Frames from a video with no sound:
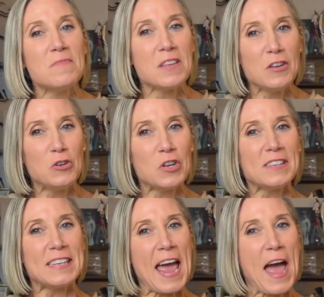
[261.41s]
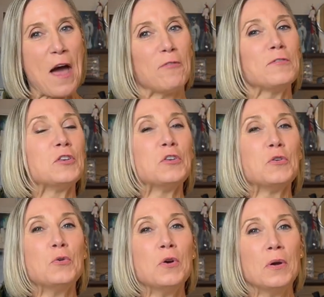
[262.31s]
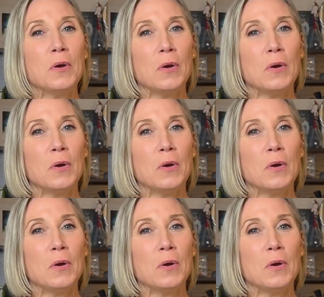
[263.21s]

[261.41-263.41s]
you just have to